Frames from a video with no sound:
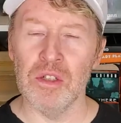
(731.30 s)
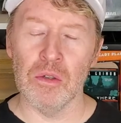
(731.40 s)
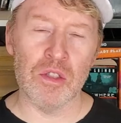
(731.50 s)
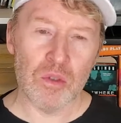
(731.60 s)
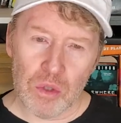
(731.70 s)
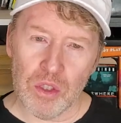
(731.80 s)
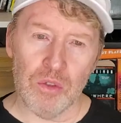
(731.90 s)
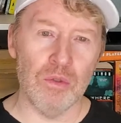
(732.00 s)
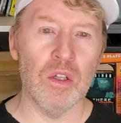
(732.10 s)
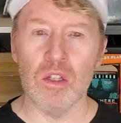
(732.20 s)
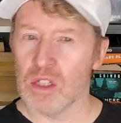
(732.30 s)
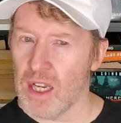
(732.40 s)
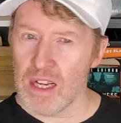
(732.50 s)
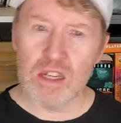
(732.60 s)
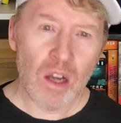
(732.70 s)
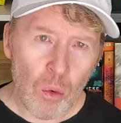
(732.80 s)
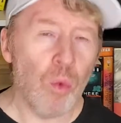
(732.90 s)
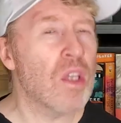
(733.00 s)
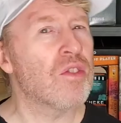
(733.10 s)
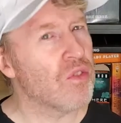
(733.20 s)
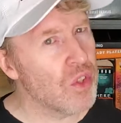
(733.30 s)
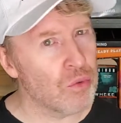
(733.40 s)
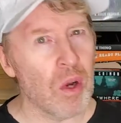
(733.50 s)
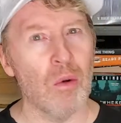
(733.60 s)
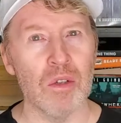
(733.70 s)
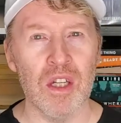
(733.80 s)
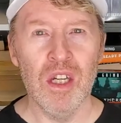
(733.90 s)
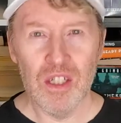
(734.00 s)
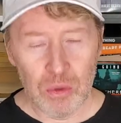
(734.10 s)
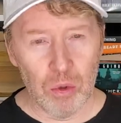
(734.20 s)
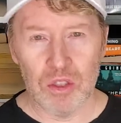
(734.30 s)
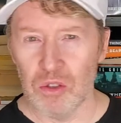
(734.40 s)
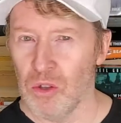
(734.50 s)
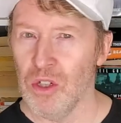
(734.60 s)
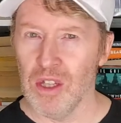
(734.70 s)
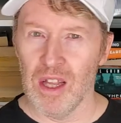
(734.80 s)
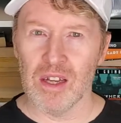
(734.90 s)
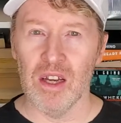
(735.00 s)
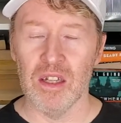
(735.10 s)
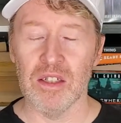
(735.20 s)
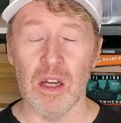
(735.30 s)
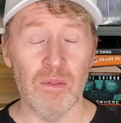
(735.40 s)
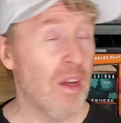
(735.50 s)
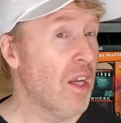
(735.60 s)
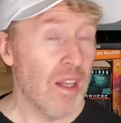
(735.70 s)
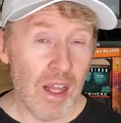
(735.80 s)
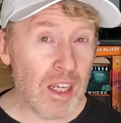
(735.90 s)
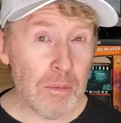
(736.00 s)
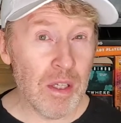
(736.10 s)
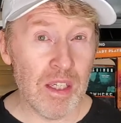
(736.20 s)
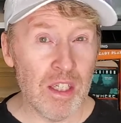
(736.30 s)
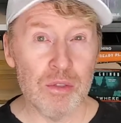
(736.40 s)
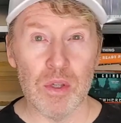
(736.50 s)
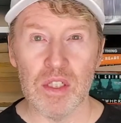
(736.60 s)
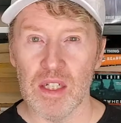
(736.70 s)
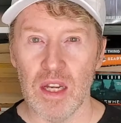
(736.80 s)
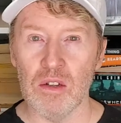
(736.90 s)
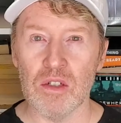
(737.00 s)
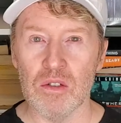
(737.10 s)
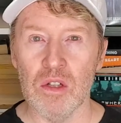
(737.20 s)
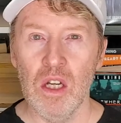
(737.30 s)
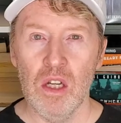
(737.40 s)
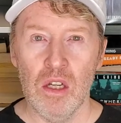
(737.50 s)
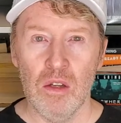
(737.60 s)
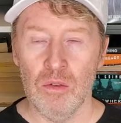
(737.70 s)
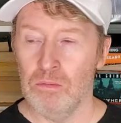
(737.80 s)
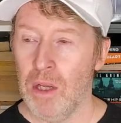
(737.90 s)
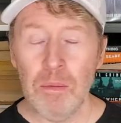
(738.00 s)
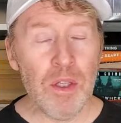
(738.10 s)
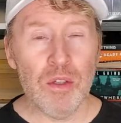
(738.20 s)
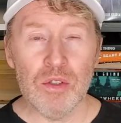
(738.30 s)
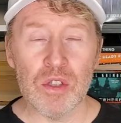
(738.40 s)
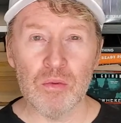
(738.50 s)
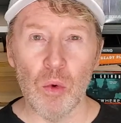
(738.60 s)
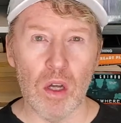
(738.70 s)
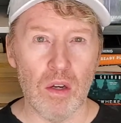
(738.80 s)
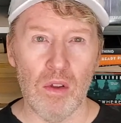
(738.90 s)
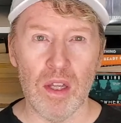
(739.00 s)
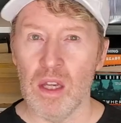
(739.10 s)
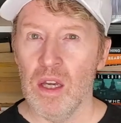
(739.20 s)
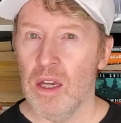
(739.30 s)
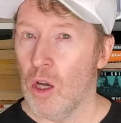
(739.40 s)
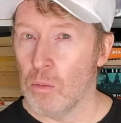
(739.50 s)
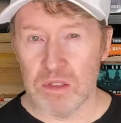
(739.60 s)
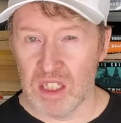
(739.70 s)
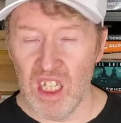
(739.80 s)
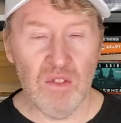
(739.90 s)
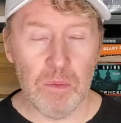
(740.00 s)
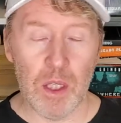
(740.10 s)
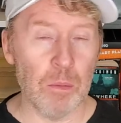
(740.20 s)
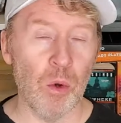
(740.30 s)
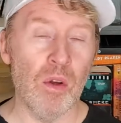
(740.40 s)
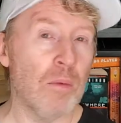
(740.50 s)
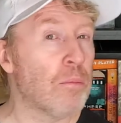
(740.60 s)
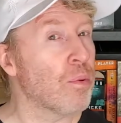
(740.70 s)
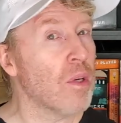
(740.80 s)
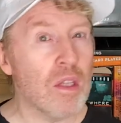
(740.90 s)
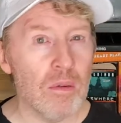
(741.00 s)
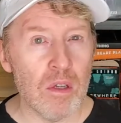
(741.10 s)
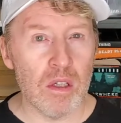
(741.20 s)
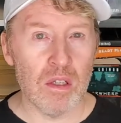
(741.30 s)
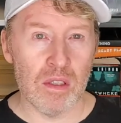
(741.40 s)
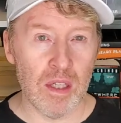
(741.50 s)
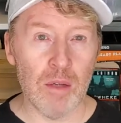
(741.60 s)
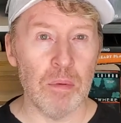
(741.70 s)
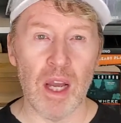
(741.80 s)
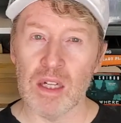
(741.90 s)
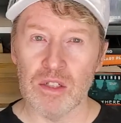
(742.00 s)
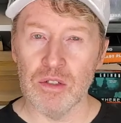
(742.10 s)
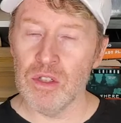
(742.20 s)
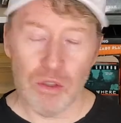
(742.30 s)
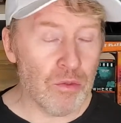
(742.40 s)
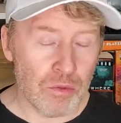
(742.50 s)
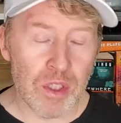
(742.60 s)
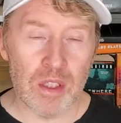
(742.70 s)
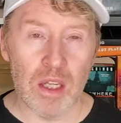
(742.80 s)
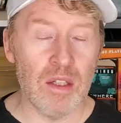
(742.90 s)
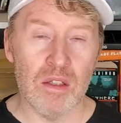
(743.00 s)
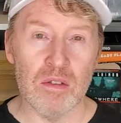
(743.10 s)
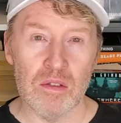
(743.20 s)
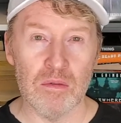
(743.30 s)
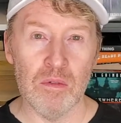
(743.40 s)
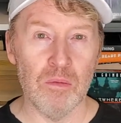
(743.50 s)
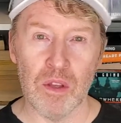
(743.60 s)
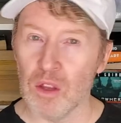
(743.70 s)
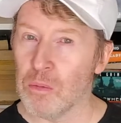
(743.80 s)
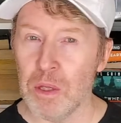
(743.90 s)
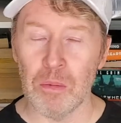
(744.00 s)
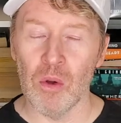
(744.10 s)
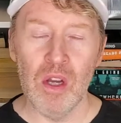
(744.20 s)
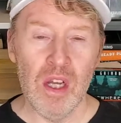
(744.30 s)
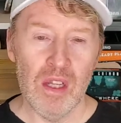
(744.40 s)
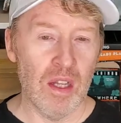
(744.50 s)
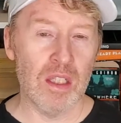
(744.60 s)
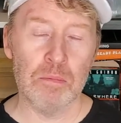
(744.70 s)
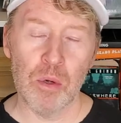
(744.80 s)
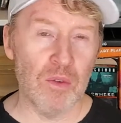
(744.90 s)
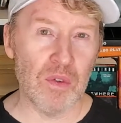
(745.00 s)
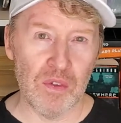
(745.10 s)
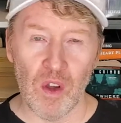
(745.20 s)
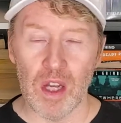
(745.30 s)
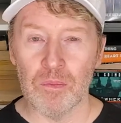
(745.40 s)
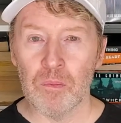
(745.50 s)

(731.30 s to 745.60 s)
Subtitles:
so you take a wizardly route towards learning that kind of stuff. That could be an interesting character. Maybe you just want to, help save people and bring the dead back to, reunite them with other people. That's perfectly fine.